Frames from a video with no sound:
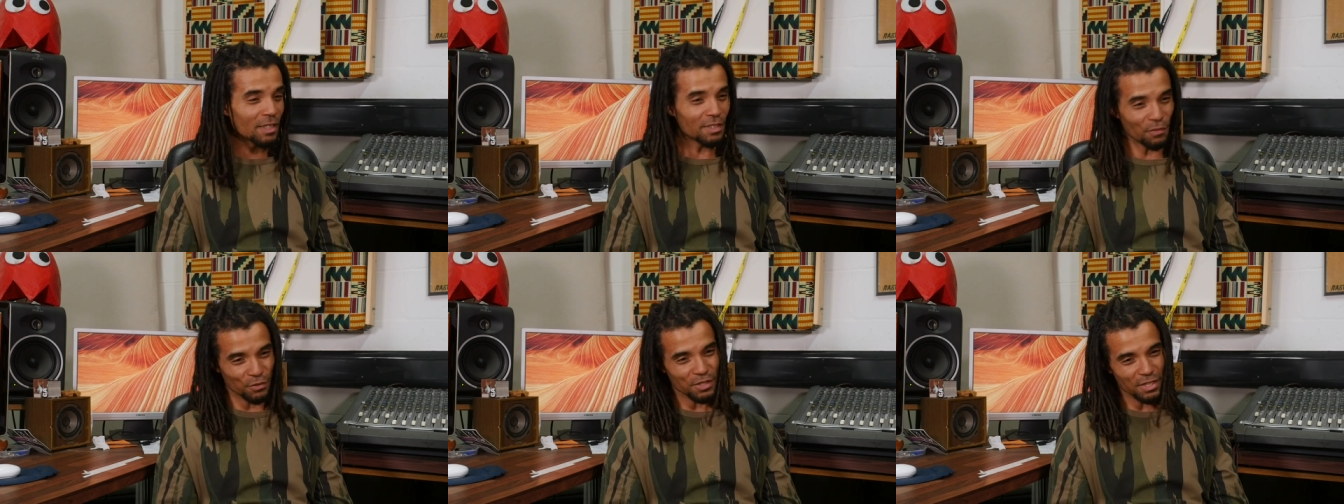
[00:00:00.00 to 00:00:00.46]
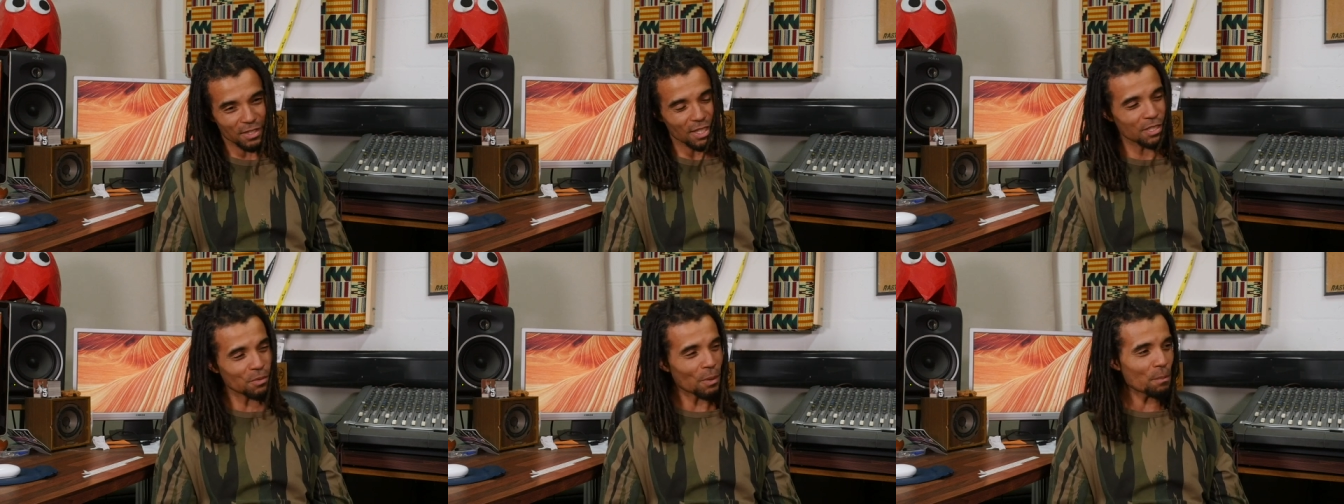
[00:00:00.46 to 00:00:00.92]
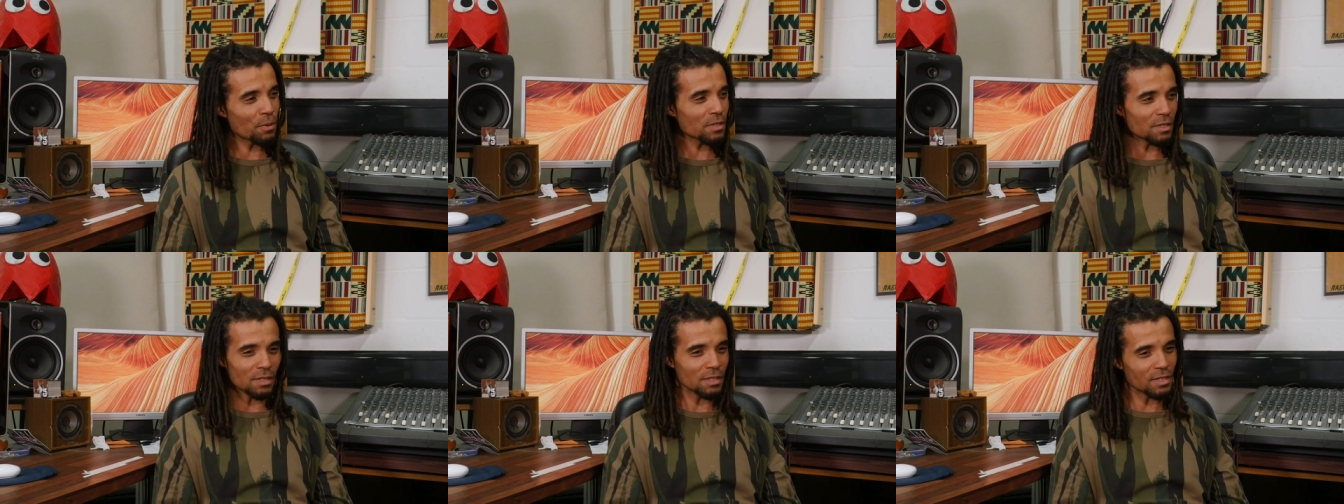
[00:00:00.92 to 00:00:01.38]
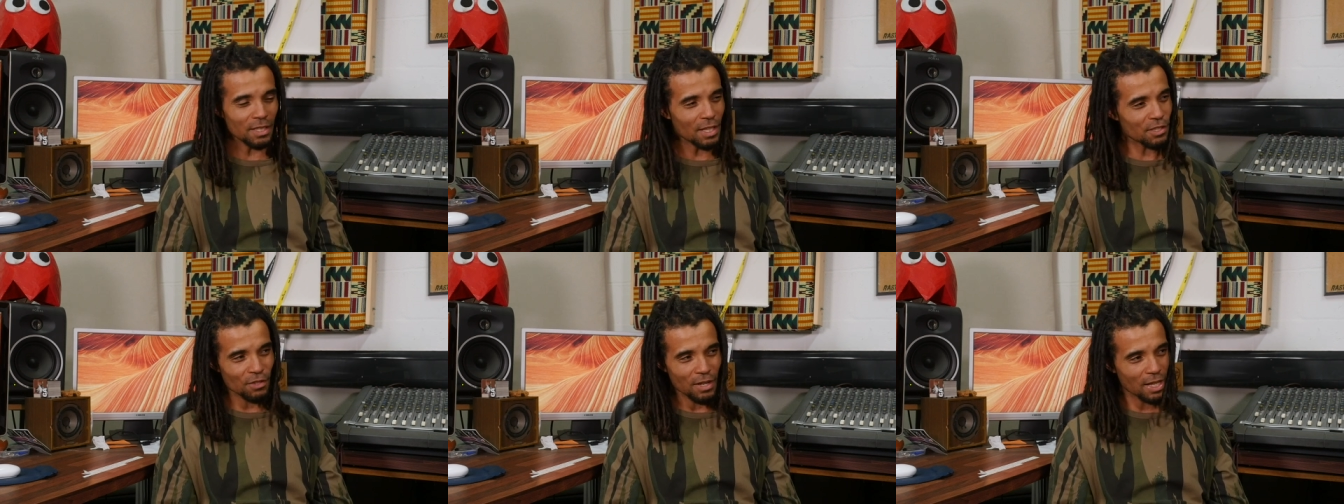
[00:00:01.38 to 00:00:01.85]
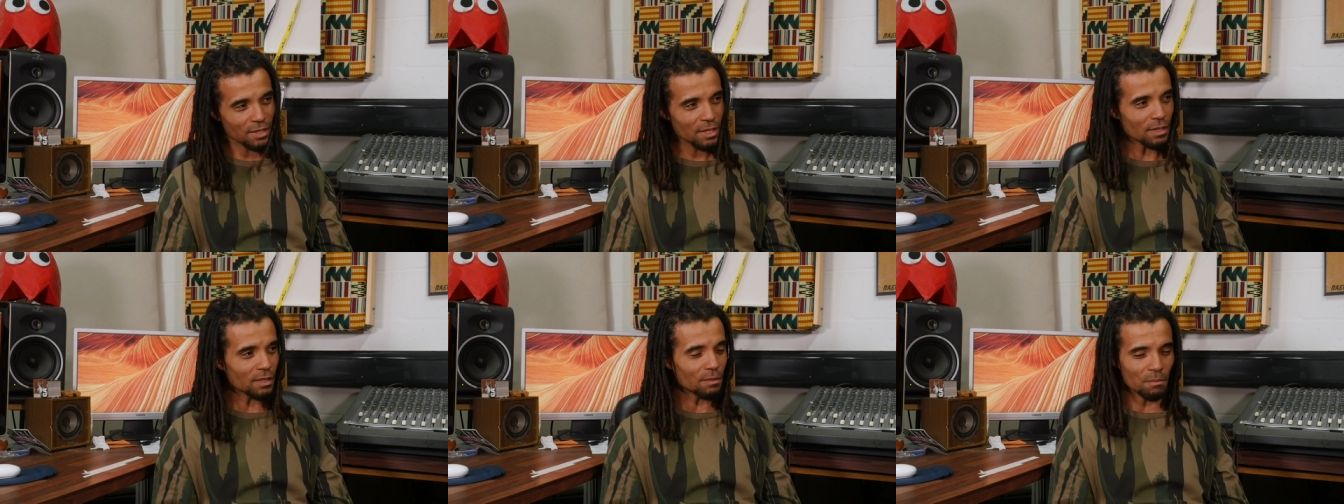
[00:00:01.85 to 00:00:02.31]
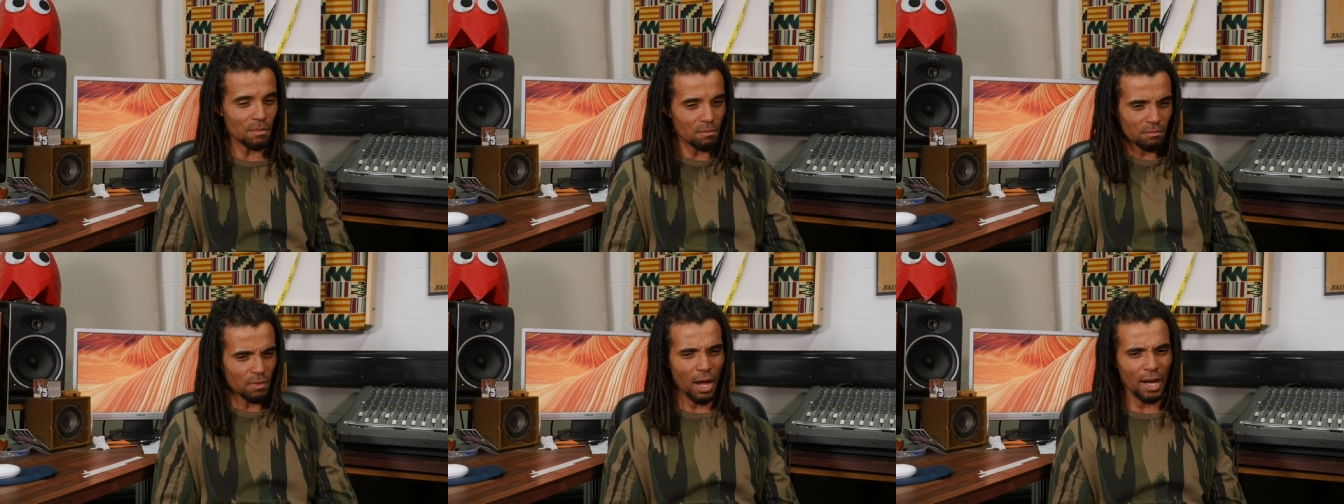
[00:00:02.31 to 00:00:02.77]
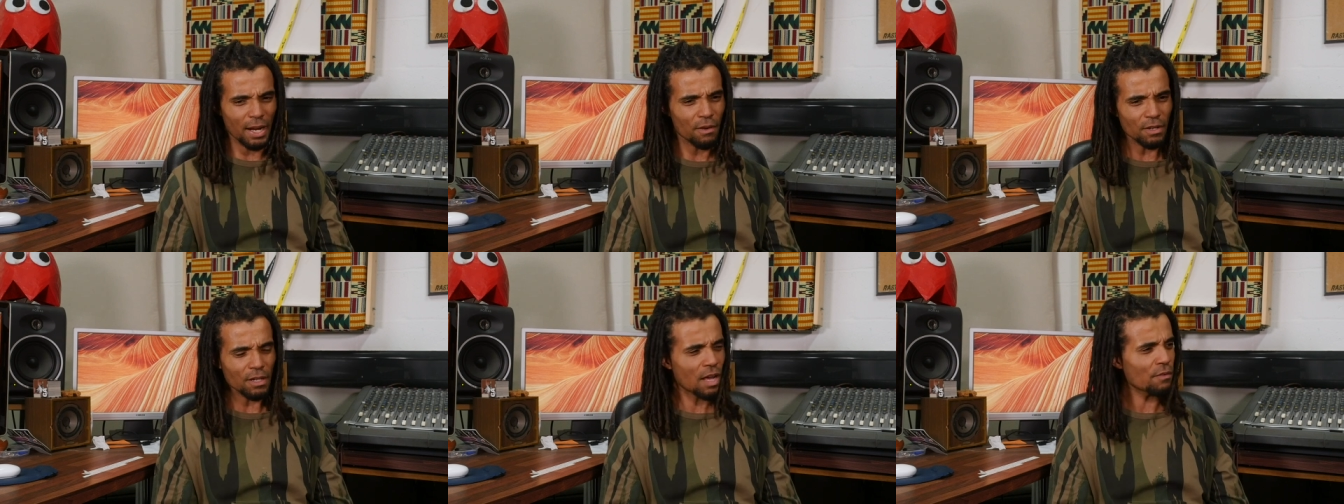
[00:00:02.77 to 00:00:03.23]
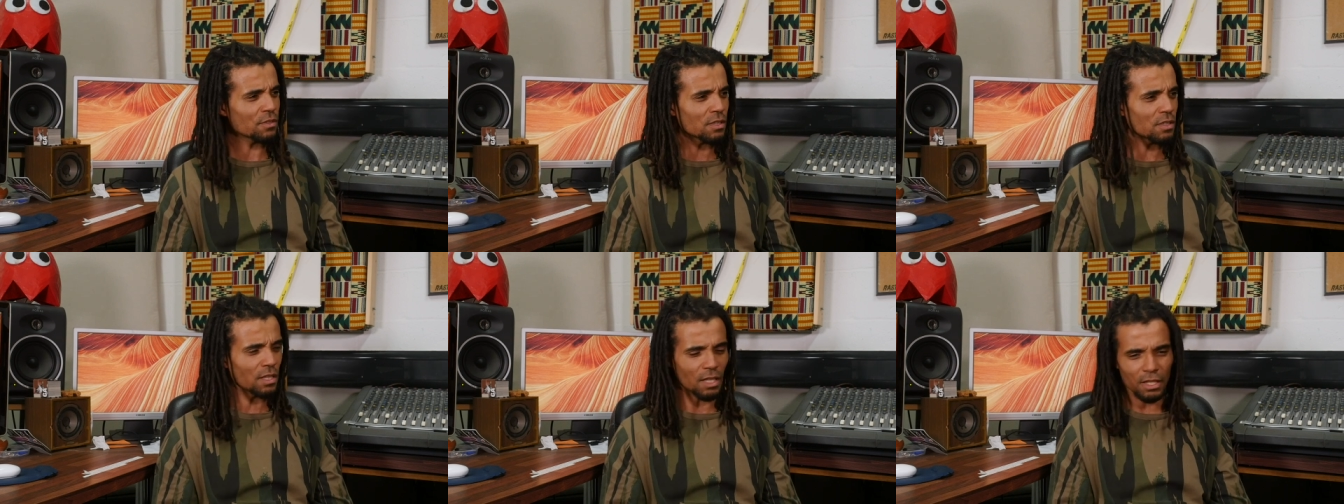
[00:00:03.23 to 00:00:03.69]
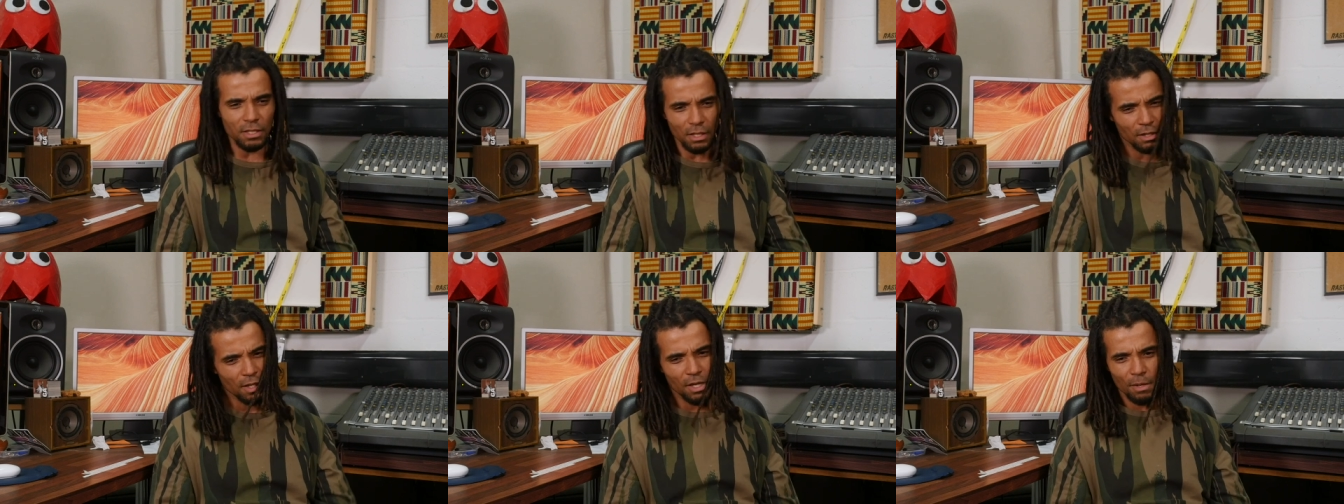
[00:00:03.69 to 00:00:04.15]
Difference is Giggs went prison as a teenager and I didn't. I carried a knife as a teenager.